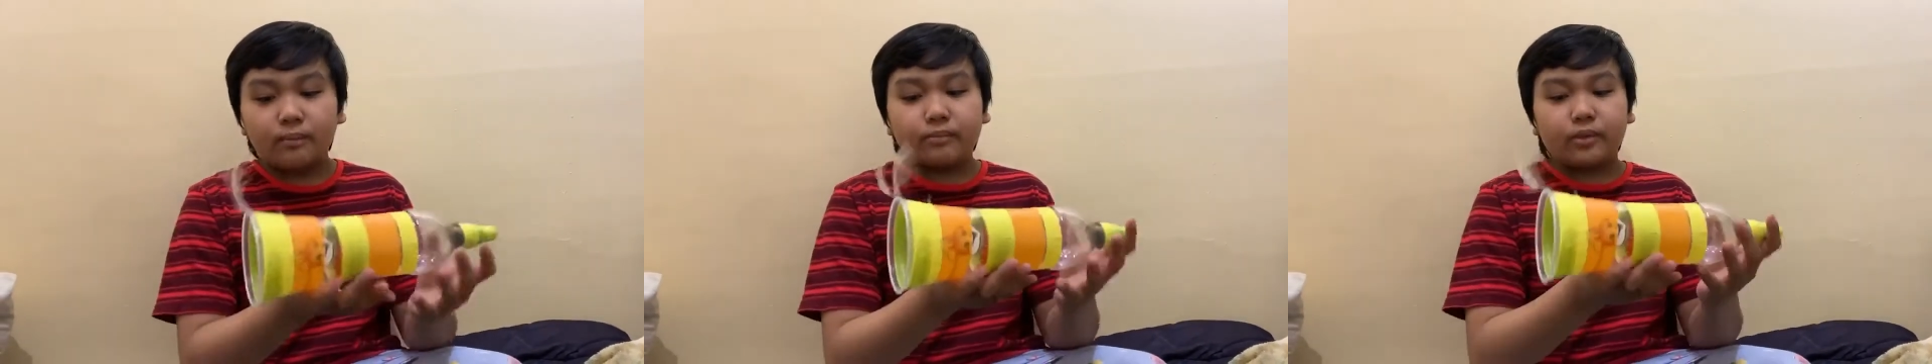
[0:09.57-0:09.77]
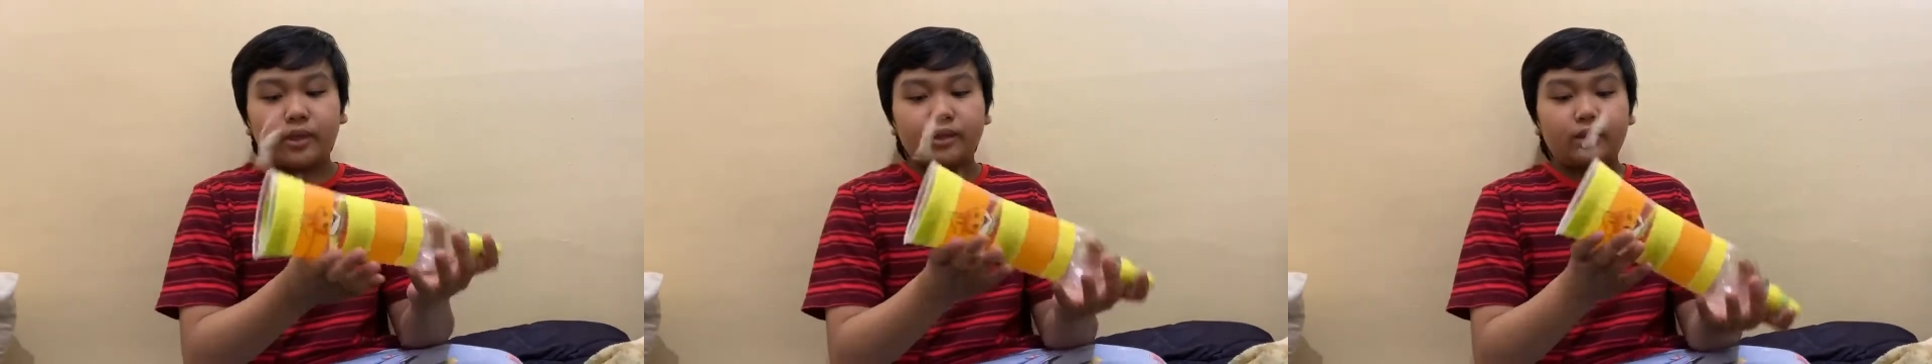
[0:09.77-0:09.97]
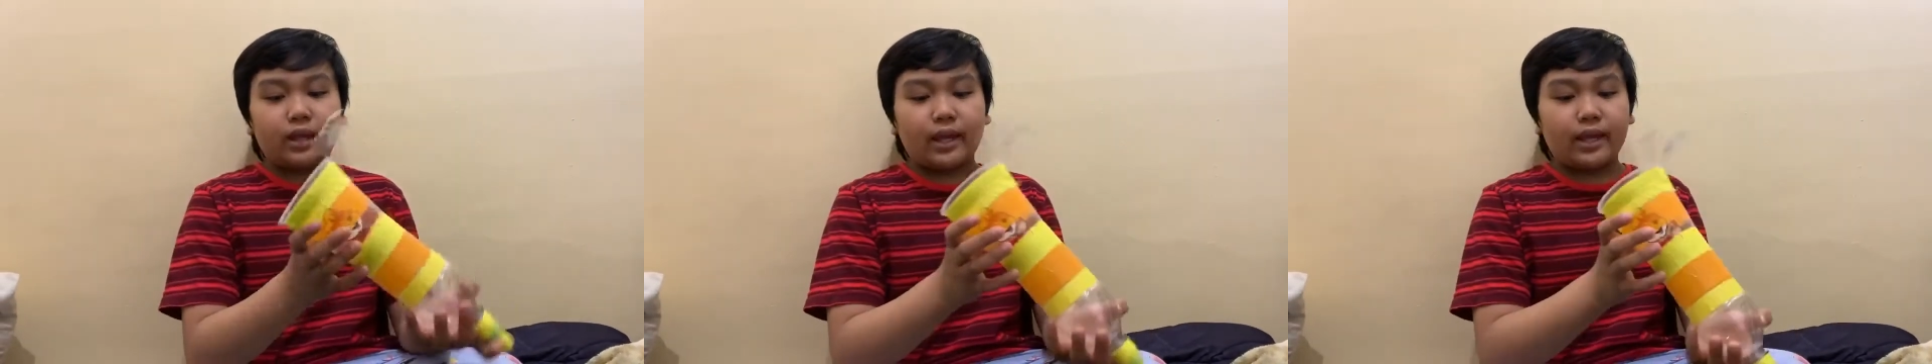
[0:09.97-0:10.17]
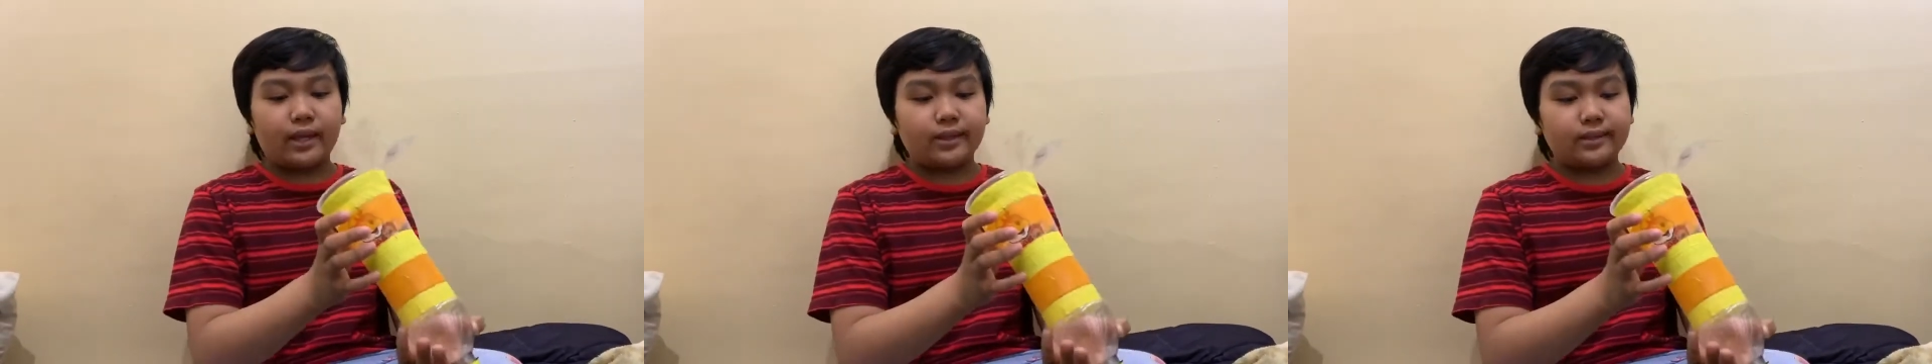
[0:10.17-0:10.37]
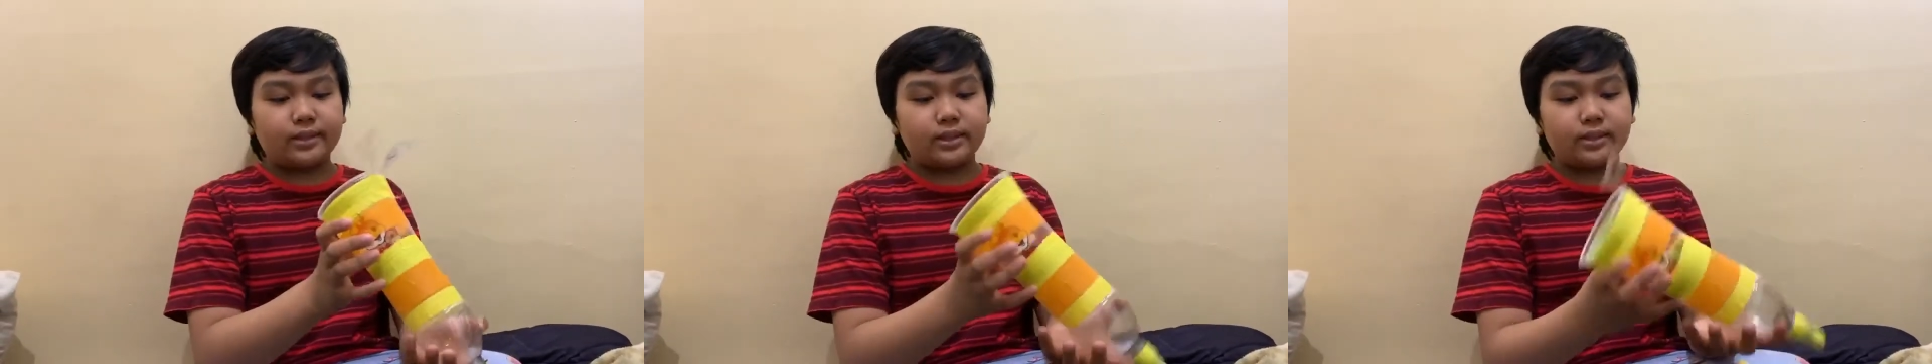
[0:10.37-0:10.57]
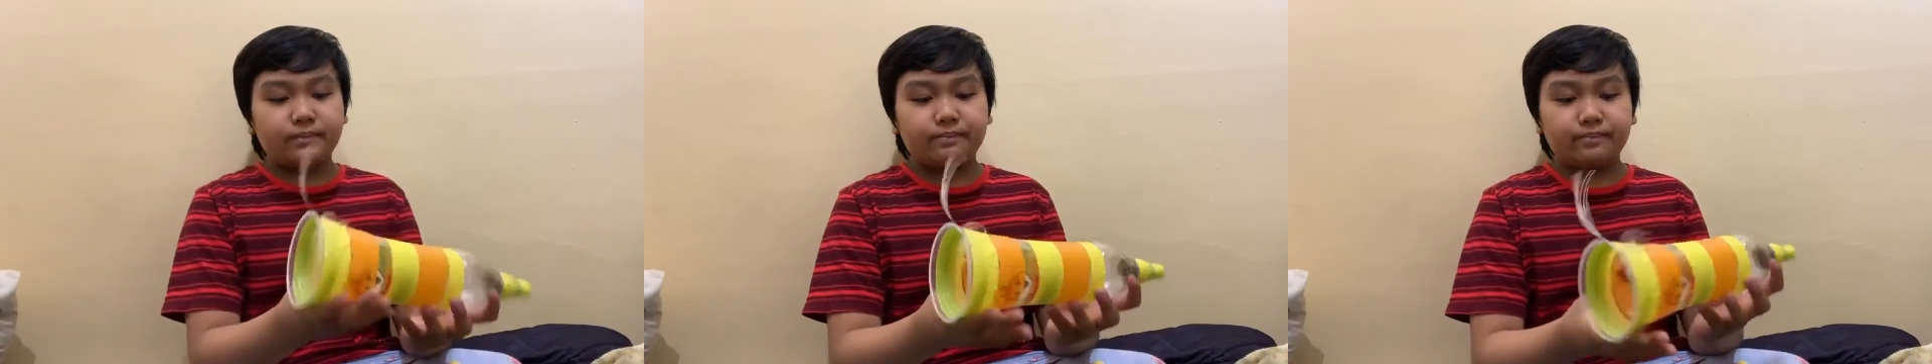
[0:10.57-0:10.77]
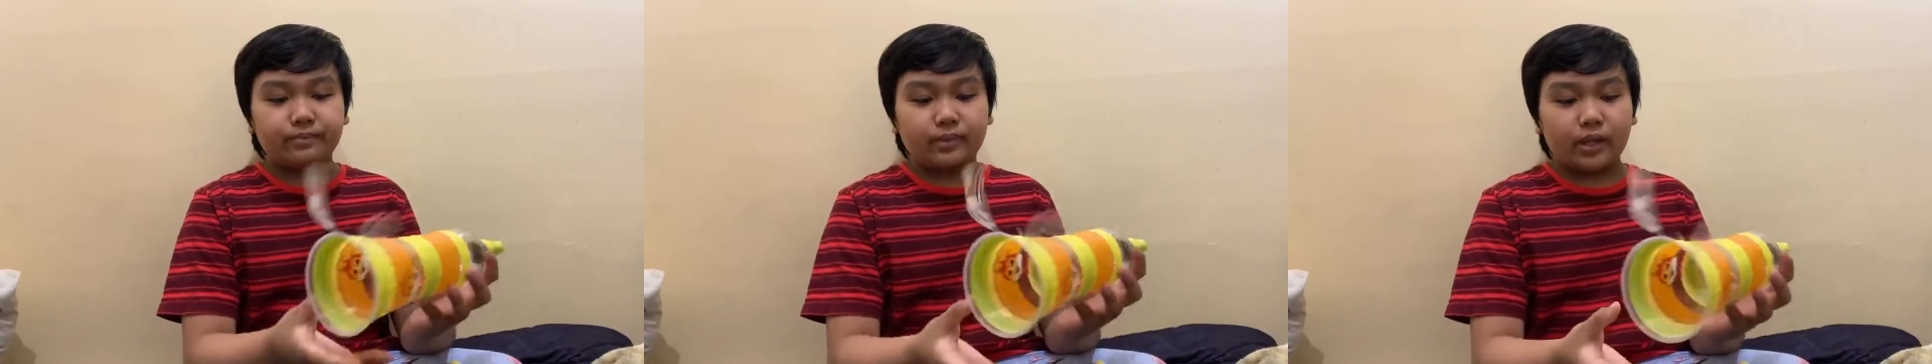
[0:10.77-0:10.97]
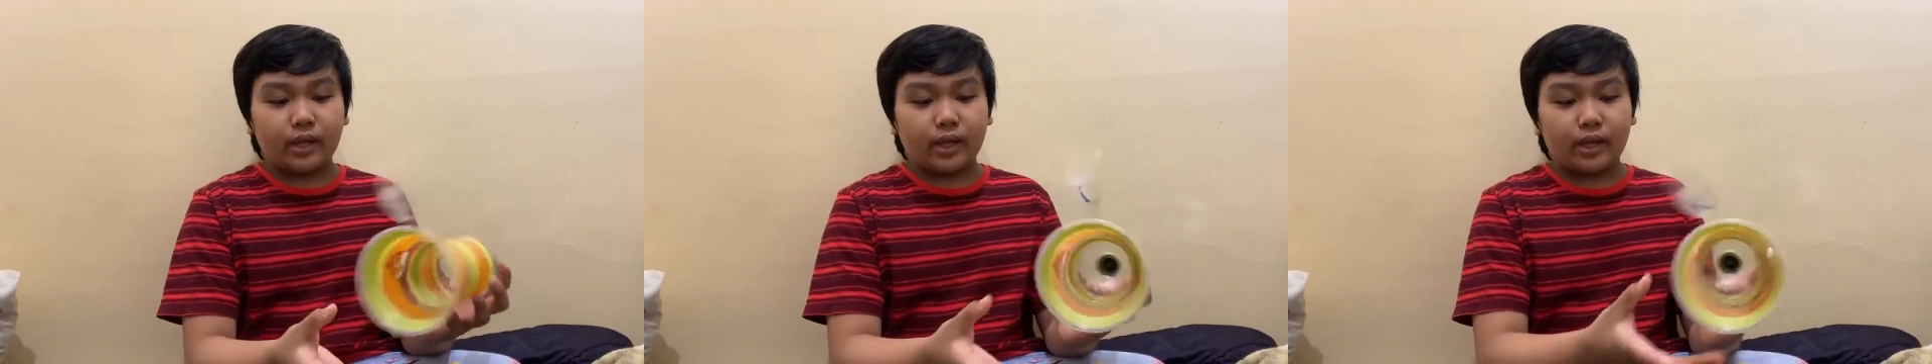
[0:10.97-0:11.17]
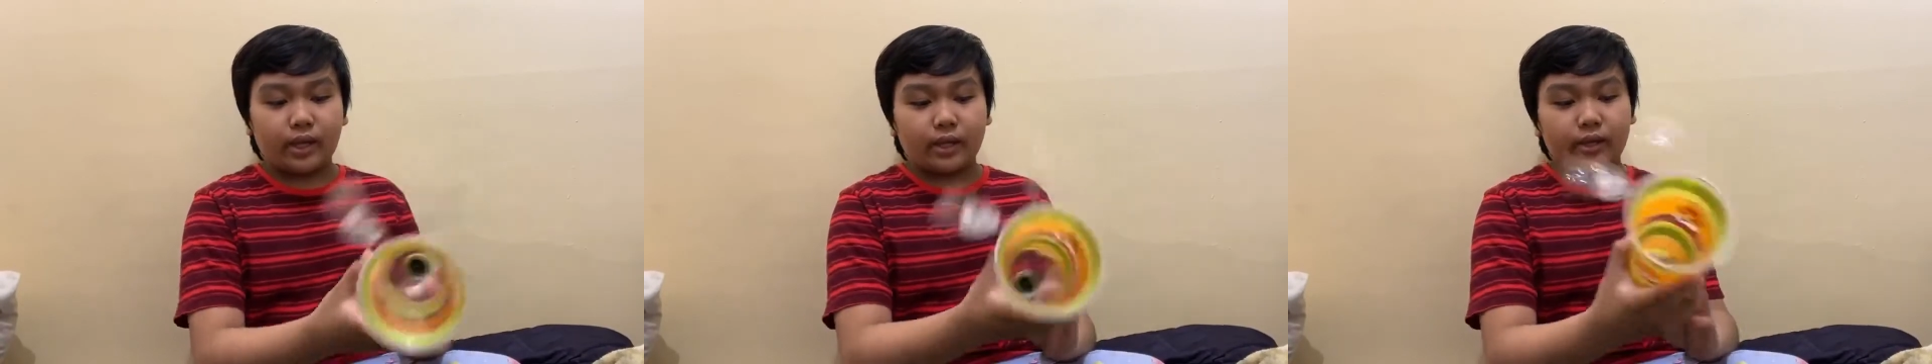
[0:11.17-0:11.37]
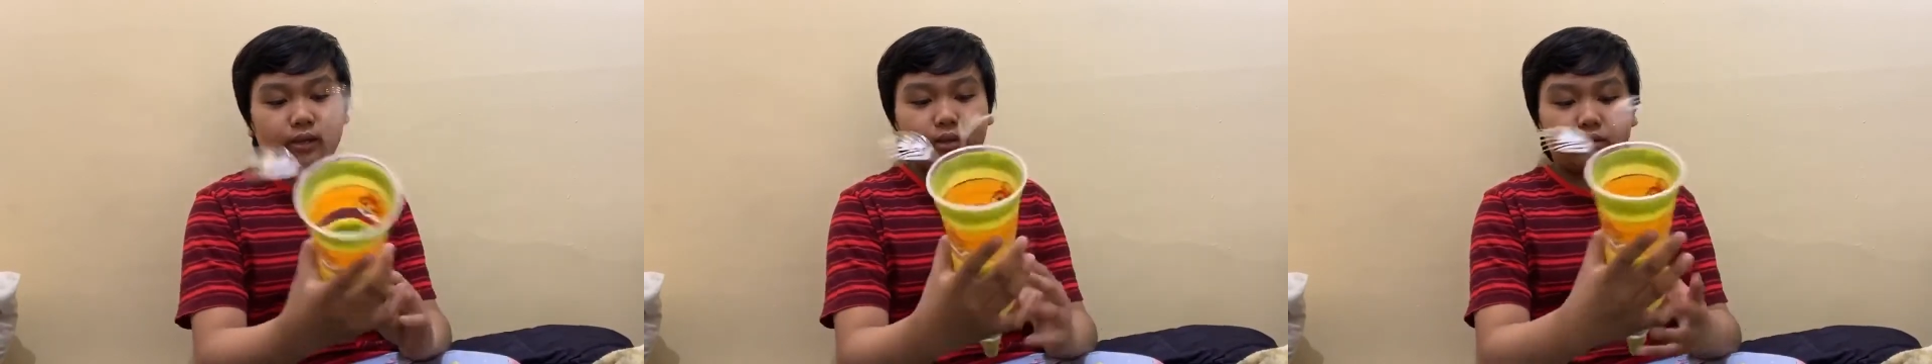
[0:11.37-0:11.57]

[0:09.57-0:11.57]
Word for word: contains a